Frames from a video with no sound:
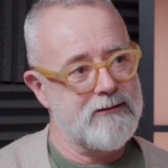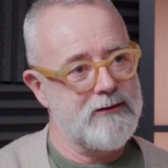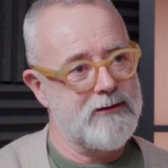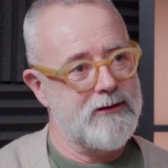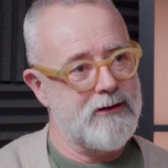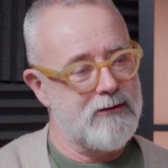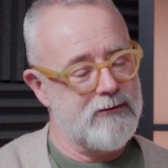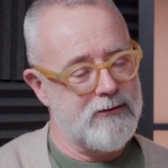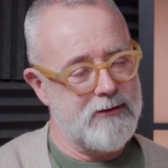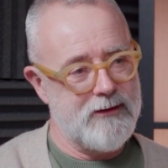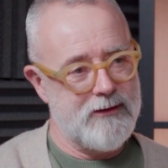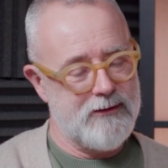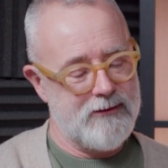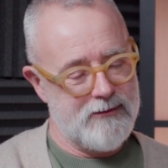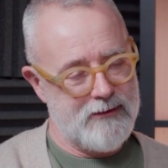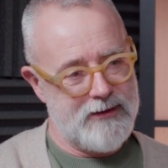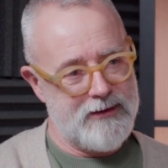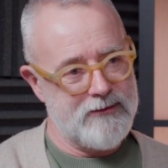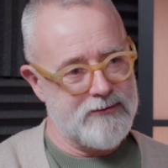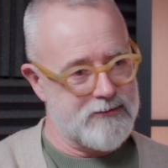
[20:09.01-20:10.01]
The
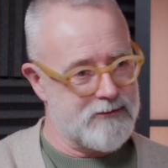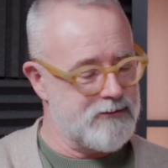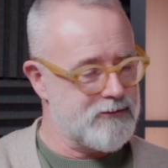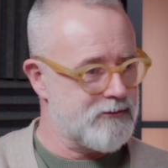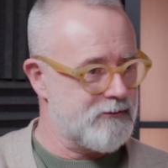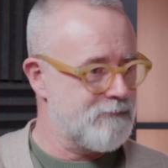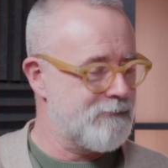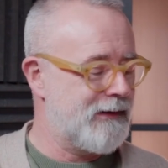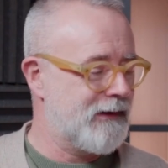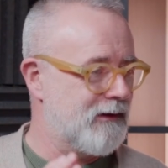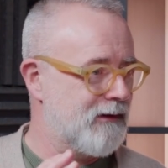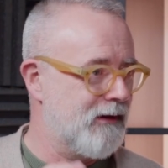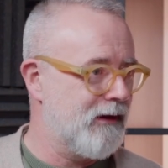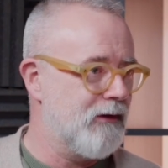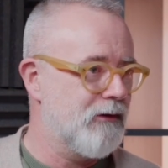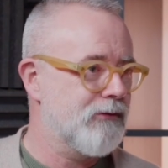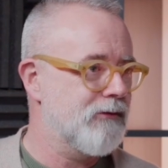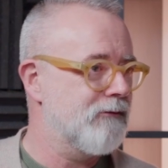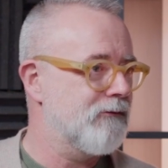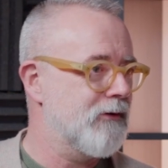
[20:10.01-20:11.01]
instance of mental
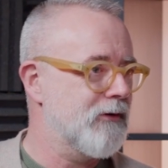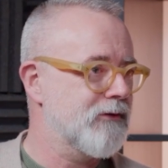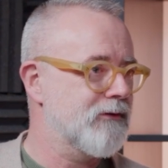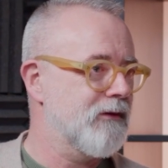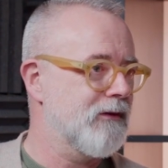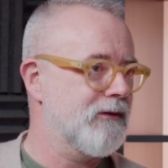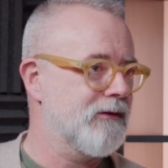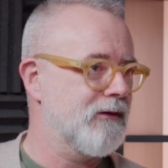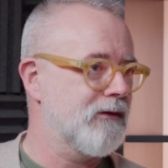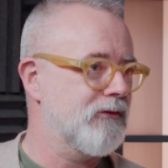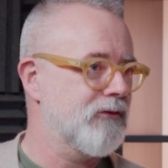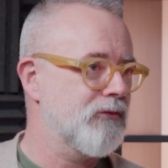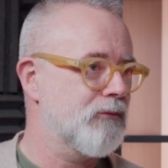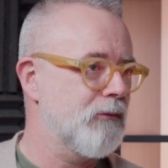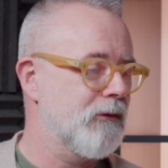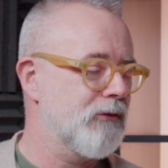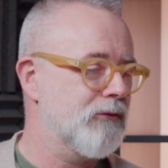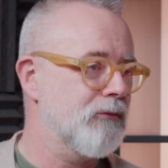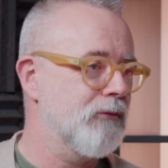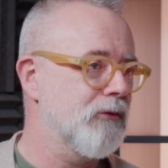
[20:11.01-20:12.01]
health and various other things
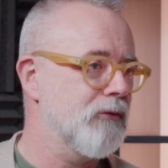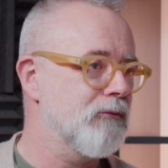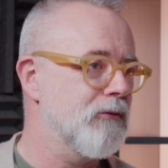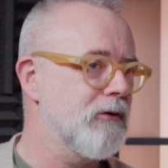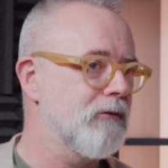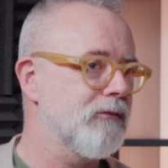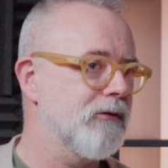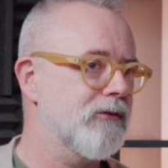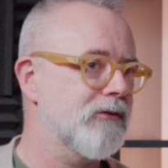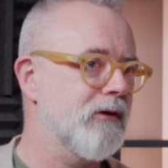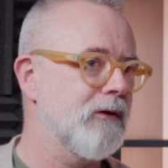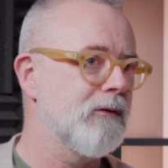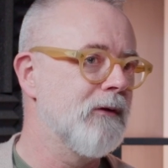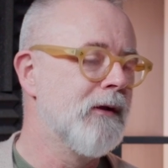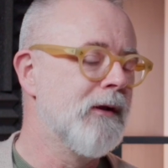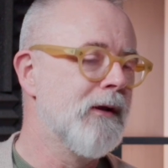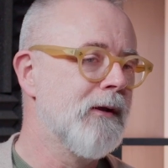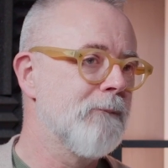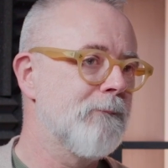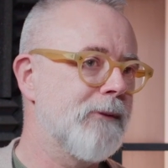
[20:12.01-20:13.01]
went through the roof, and so
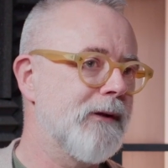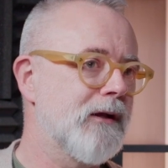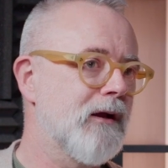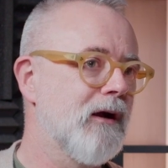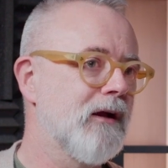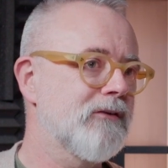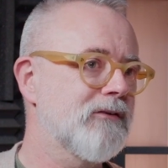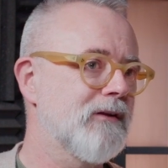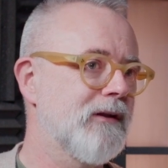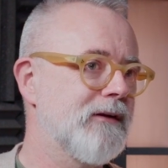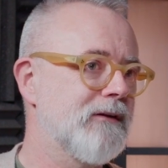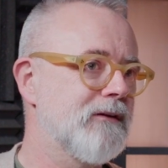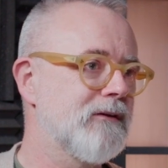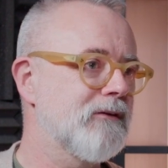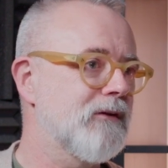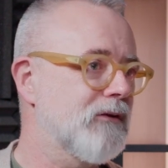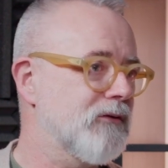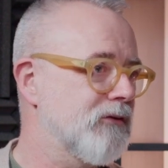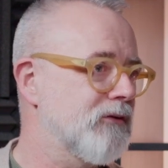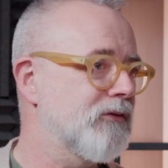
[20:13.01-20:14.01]
being isolated
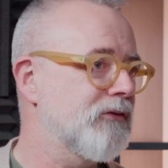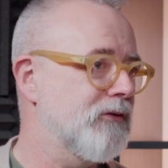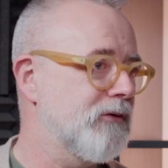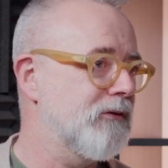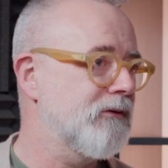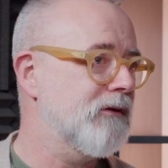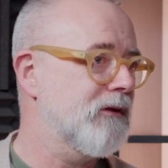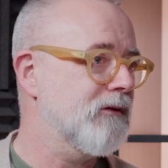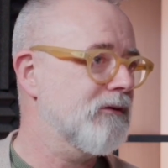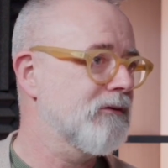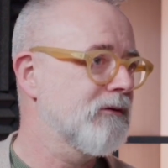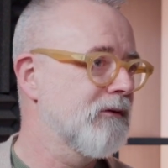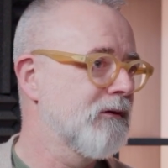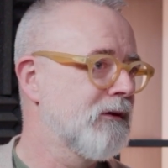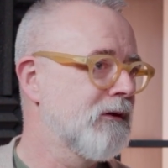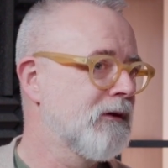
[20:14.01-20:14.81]
doesn't suit us.